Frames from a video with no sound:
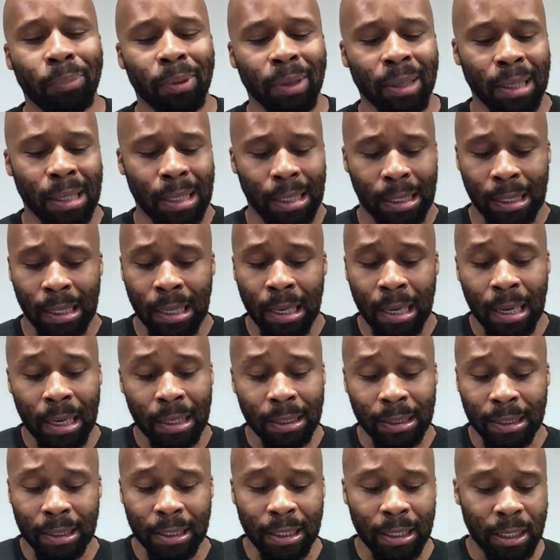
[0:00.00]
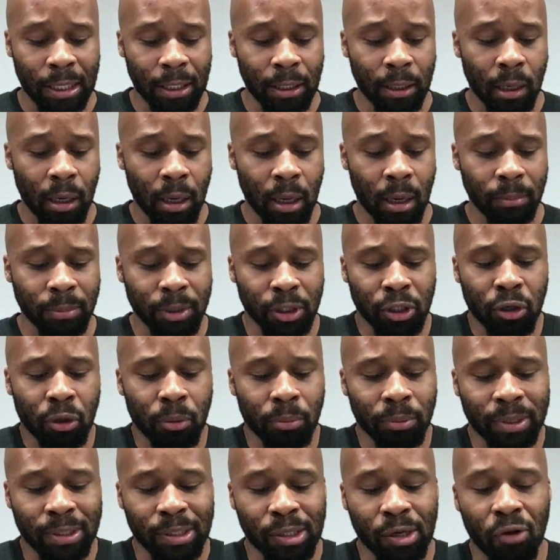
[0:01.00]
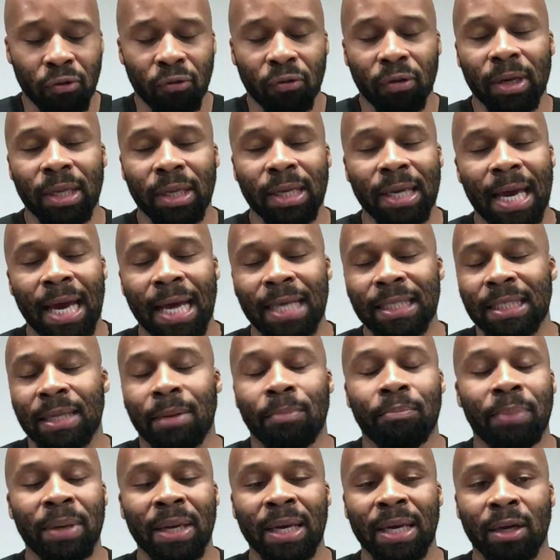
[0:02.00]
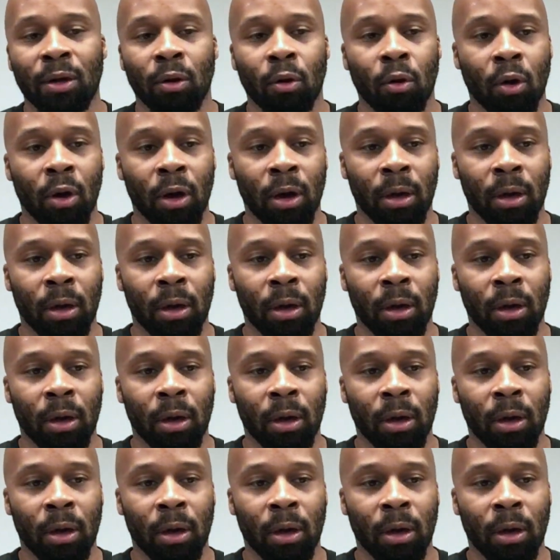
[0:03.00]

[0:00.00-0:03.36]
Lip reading: but again, Jeryl Brazil really hasn't been